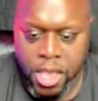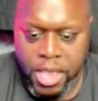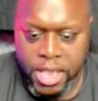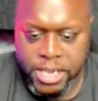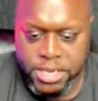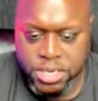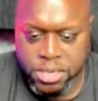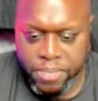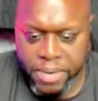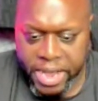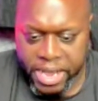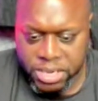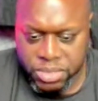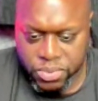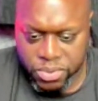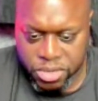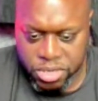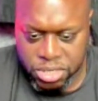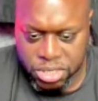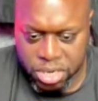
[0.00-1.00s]
is it
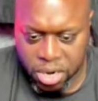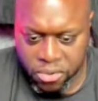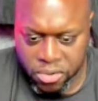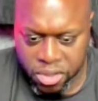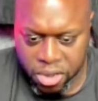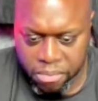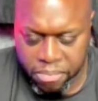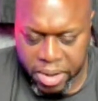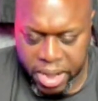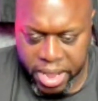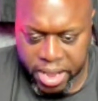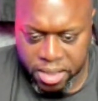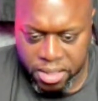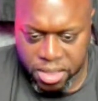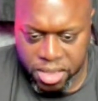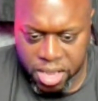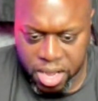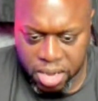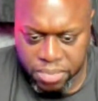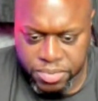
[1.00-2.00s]
possible to start without buying
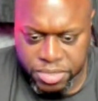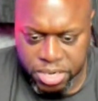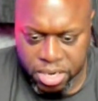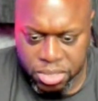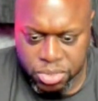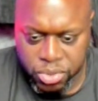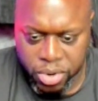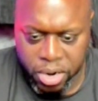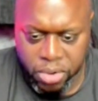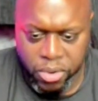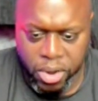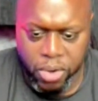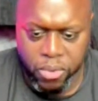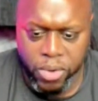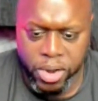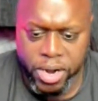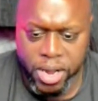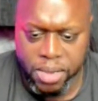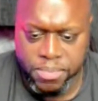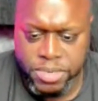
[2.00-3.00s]
the upsells right away?
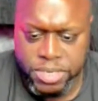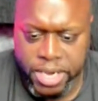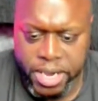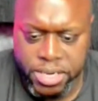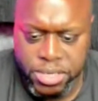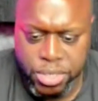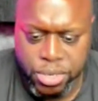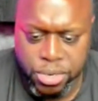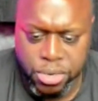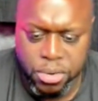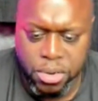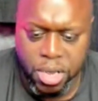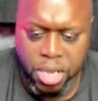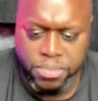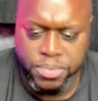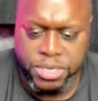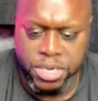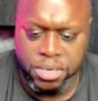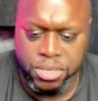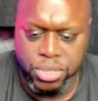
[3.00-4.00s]
What upsells
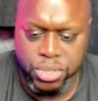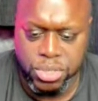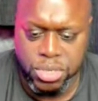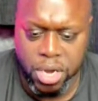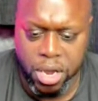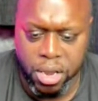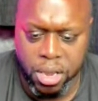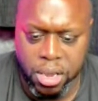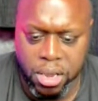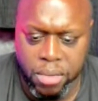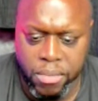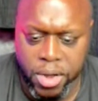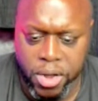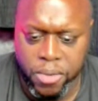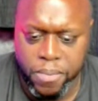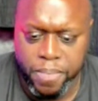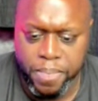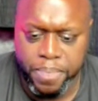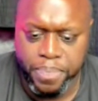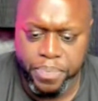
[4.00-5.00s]
are you talking
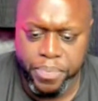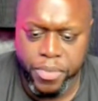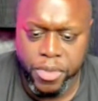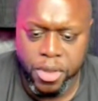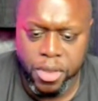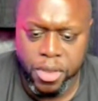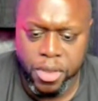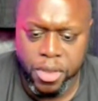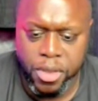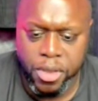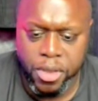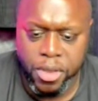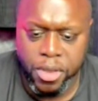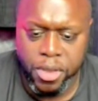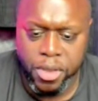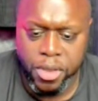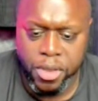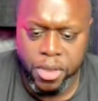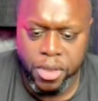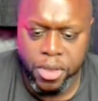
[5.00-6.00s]
about?
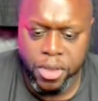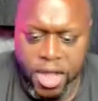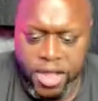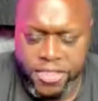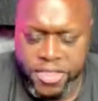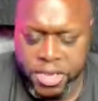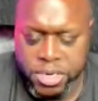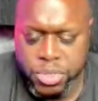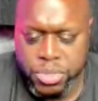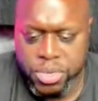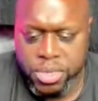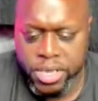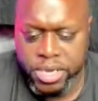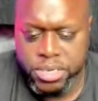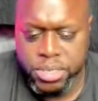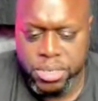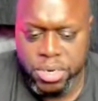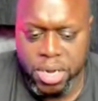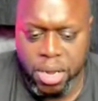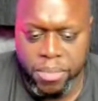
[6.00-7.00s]
Thanks for the likes
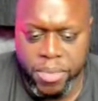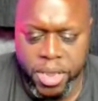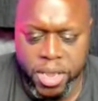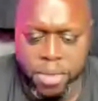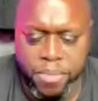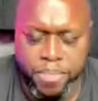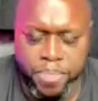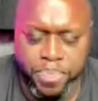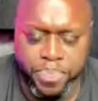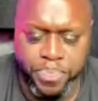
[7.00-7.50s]
that are coming in.